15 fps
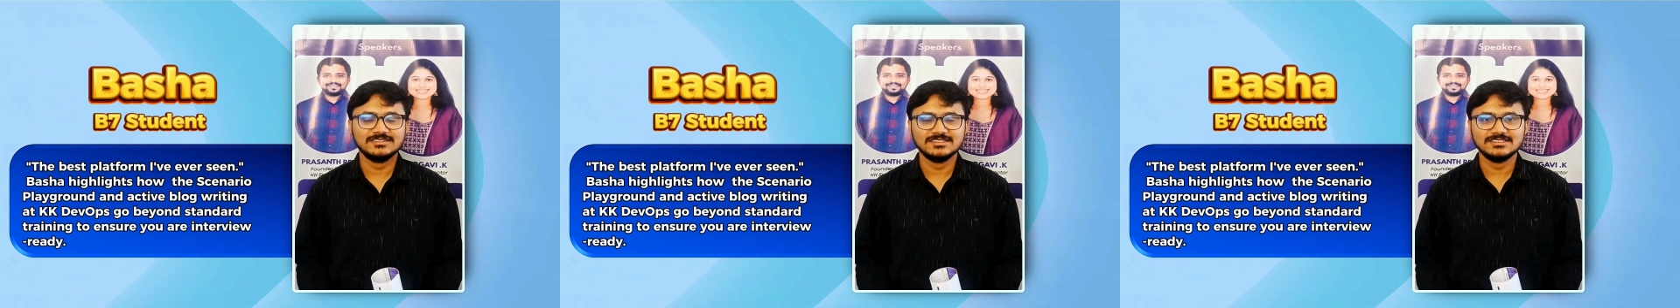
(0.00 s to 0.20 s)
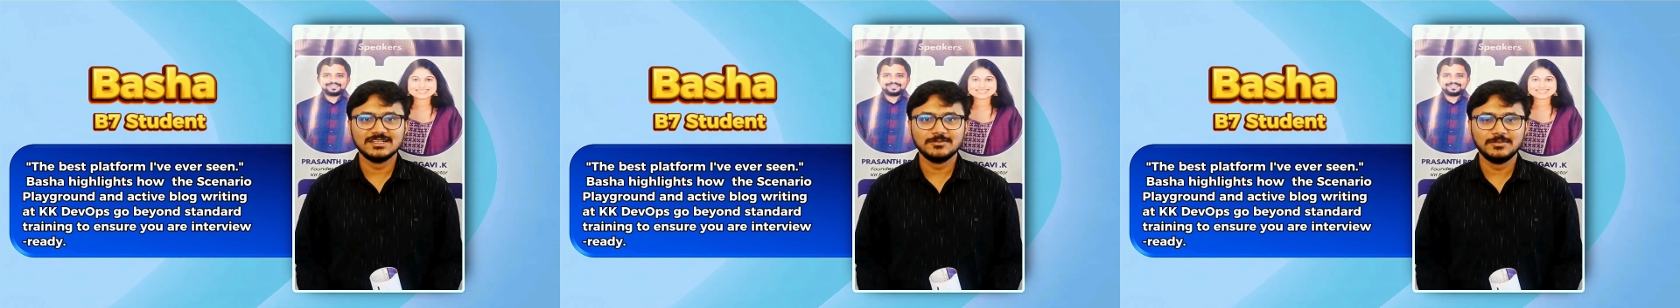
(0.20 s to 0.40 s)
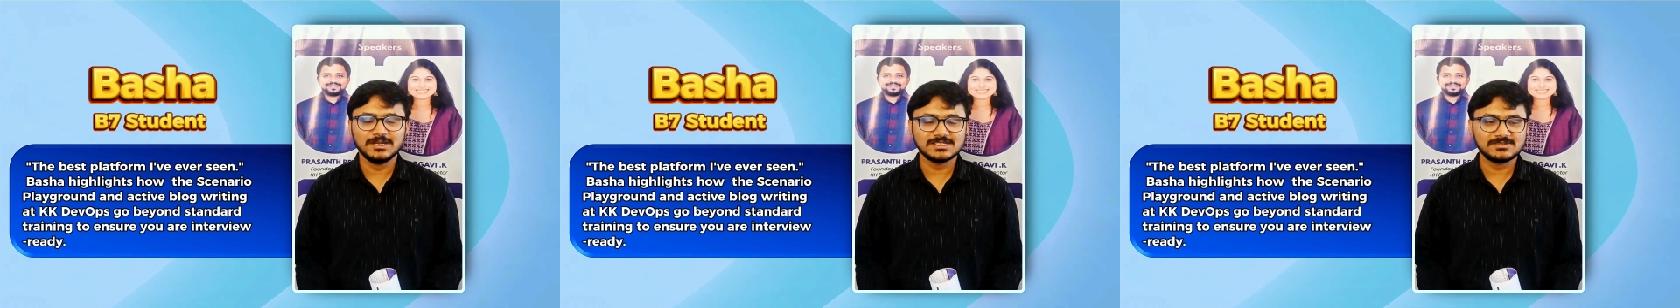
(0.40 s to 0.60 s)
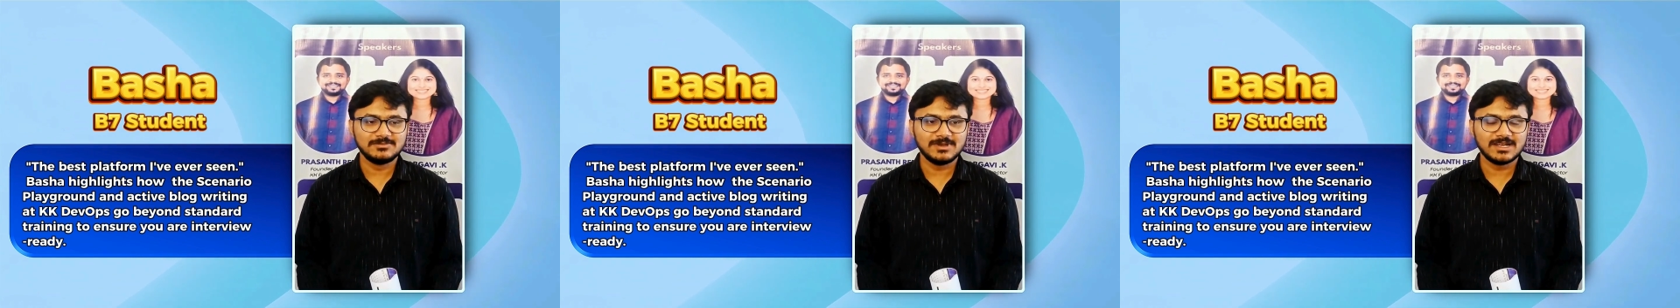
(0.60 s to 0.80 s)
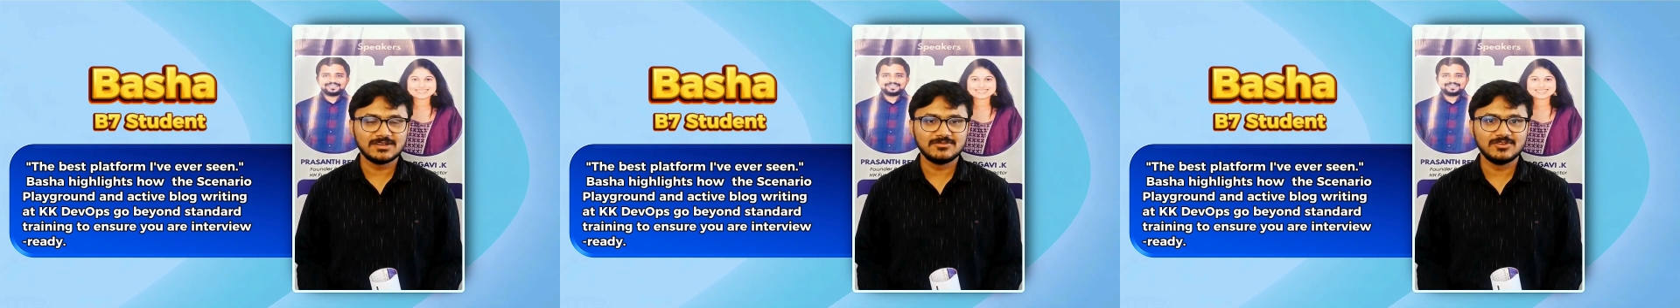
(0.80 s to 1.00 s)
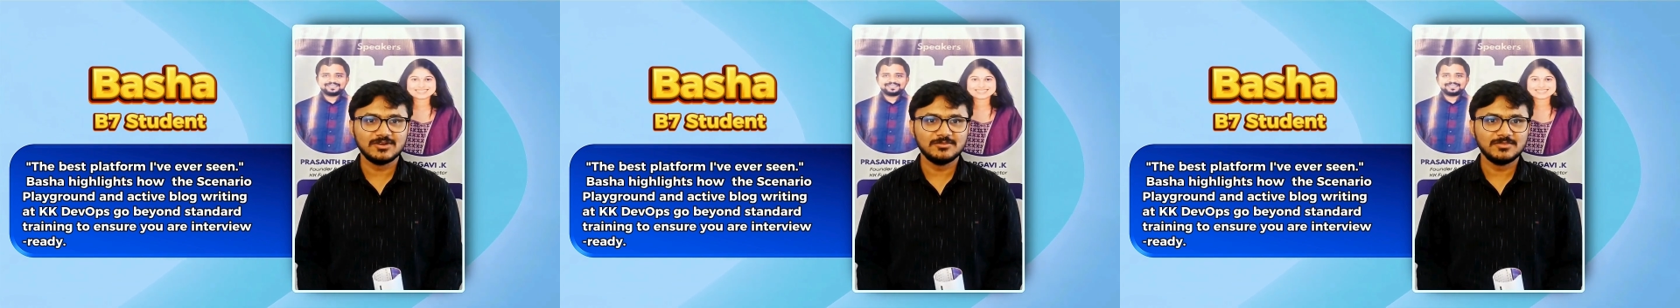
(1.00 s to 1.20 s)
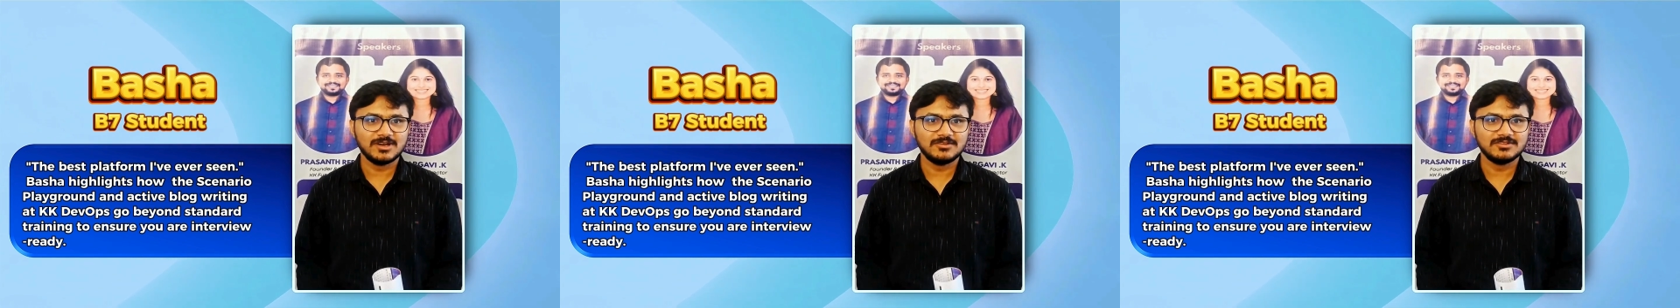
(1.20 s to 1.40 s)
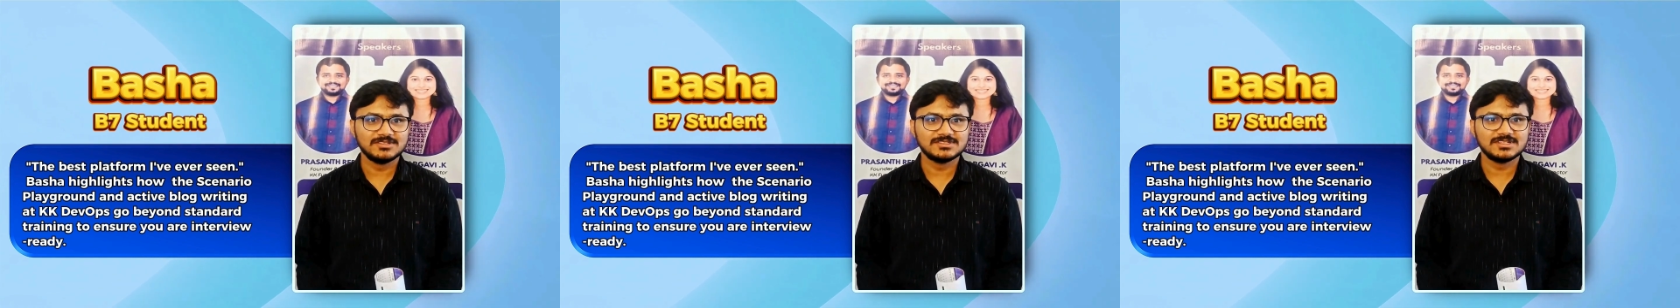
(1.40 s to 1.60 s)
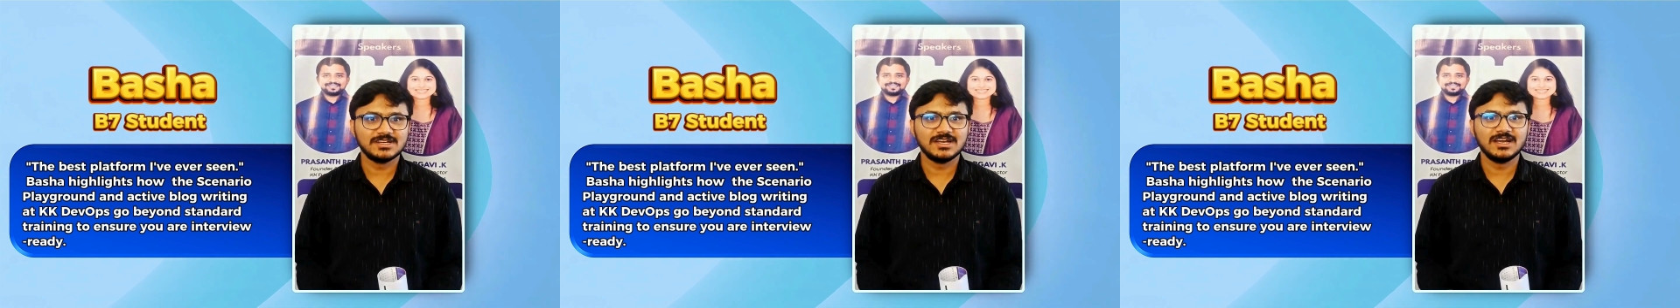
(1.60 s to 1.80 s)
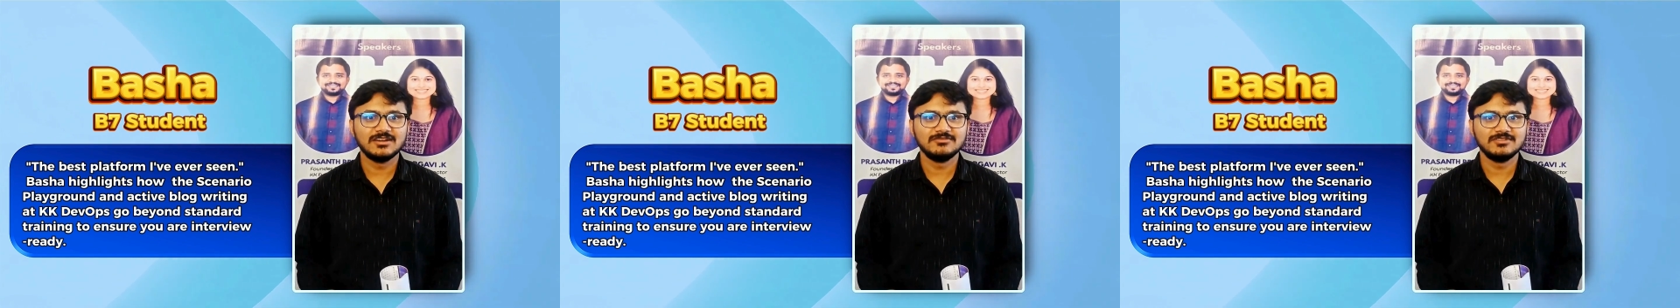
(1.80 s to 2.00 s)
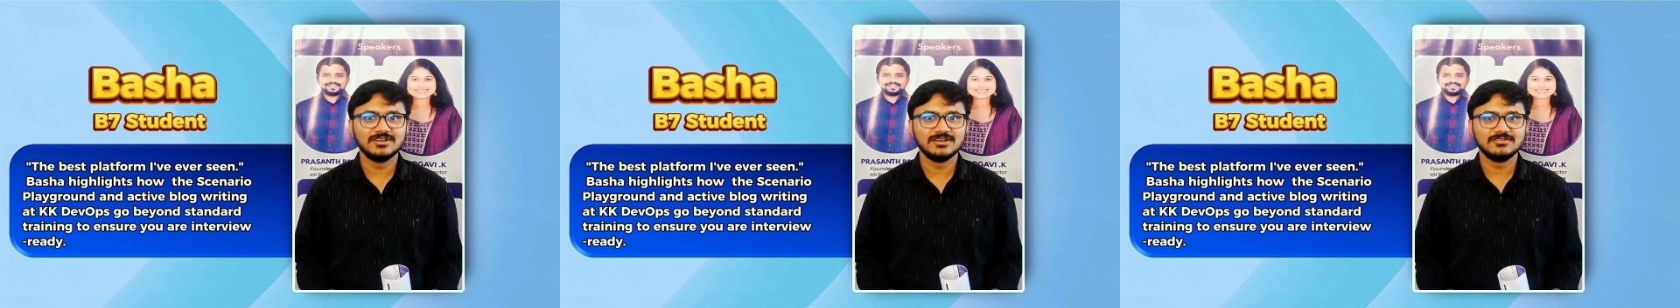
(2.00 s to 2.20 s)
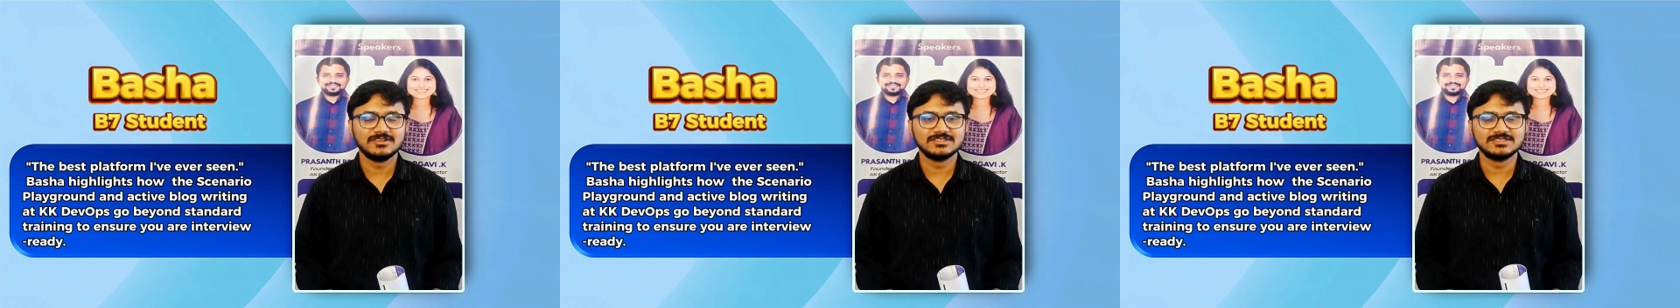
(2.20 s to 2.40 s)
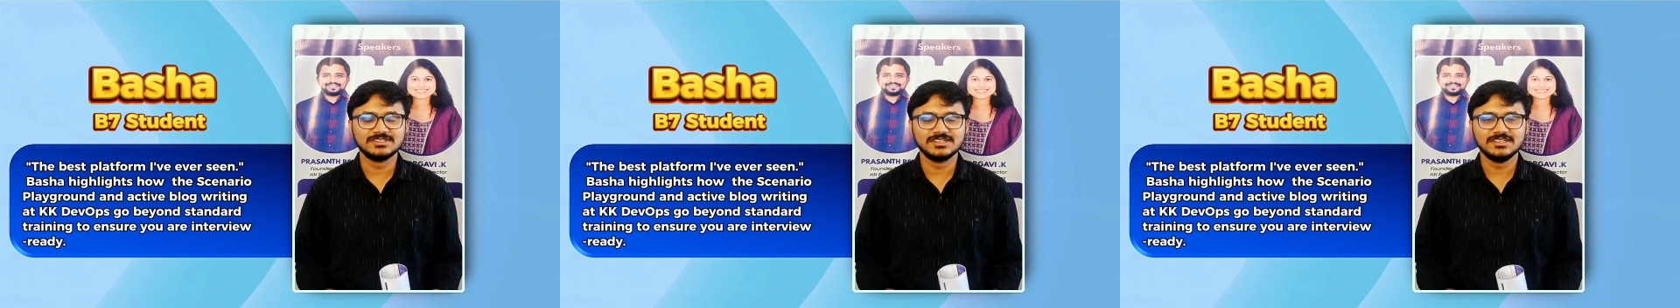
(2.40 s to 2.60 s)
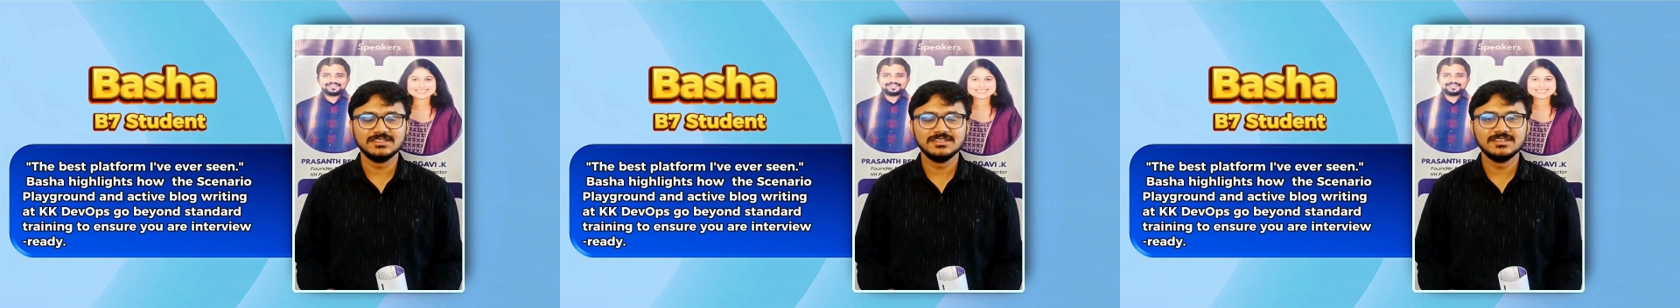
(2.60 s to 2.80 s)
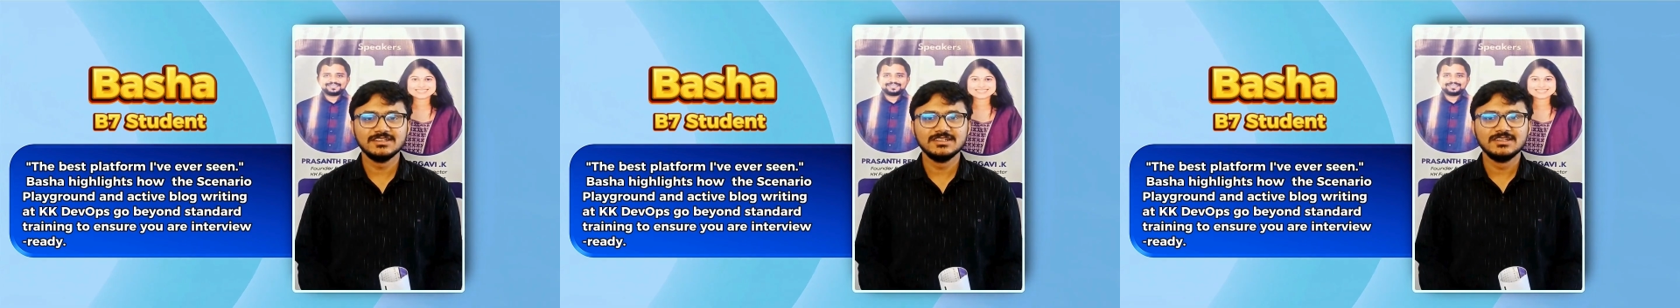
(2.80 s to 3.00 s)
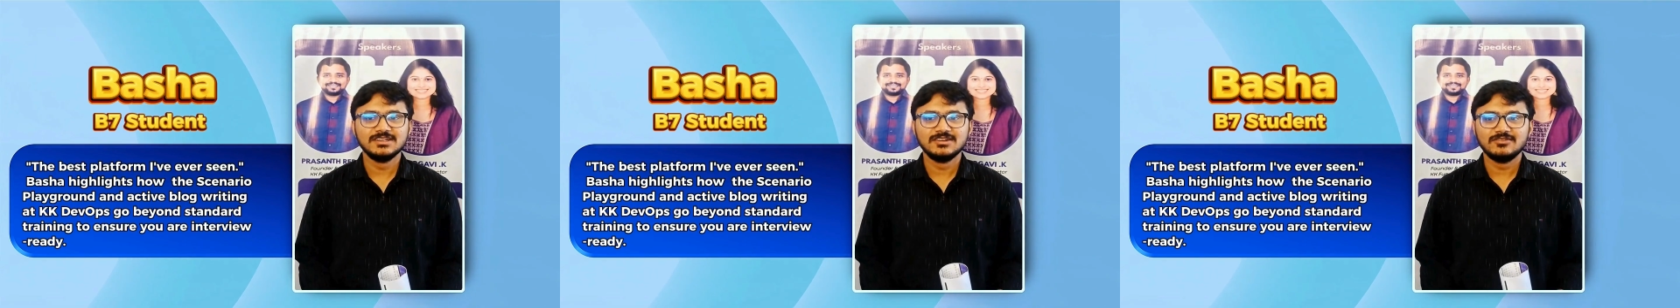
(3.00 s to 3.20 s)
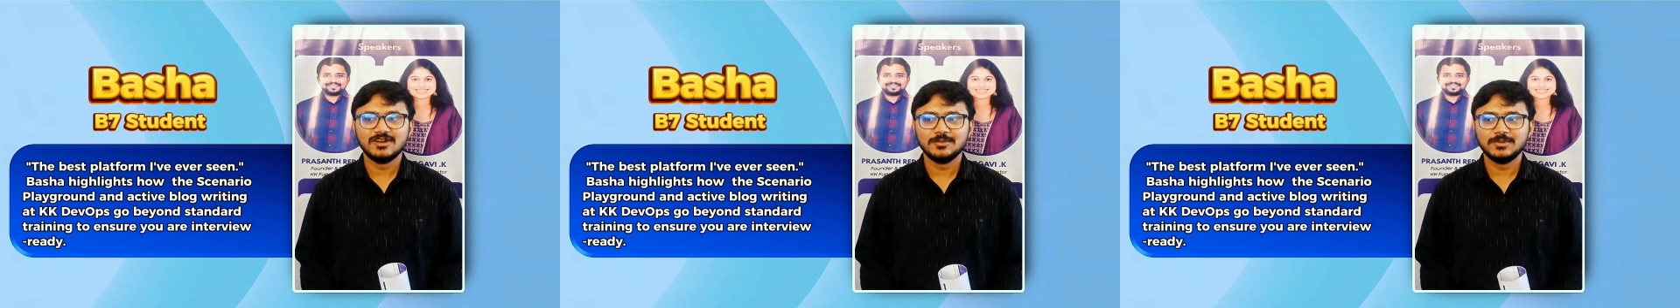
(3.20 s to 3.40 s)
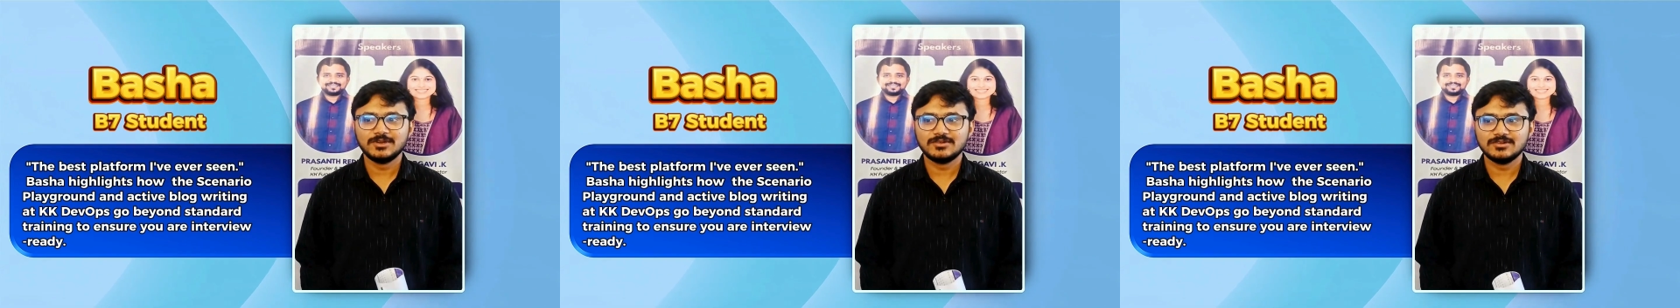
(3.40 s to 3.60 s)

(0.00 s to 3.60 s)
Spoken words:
This is the best platform which I have ever seen. Why?